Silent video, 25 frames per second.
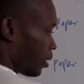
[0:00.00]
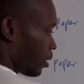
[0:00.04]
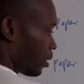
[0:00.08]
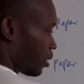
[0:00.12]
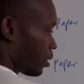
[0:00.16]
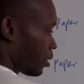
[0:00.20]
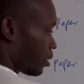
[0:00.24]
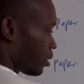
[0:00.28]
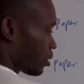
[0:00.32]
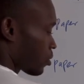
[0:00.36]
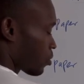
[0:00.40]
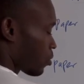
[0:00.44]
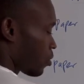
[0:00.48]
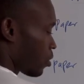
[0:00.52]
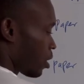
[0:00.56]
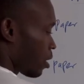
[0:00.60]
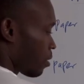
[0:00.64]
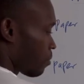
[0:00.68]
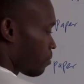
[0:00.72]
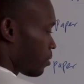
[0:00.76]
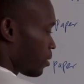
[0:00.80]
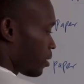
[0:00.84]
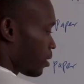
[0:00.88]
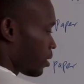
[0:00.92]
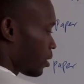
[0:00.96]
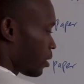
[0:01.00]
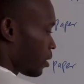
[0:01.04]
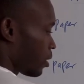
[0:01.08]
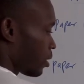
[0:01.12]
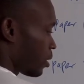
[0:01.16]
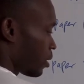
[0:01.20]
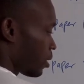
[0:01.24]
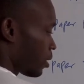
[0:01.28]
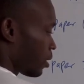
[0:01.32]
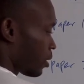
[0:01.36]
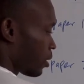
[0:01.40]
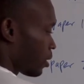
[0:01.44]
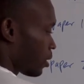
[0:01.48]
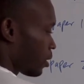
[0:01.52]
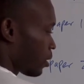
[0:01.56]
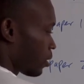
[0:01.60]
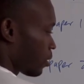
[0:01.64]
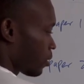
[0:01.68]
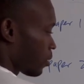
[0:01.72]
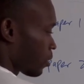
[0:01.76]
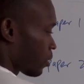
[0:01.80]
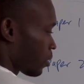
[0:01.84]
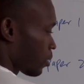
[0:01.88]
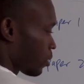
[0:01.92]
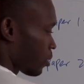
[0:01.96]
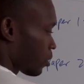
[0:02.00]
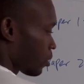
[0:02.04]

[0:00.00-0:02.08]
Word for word: and it's gonna be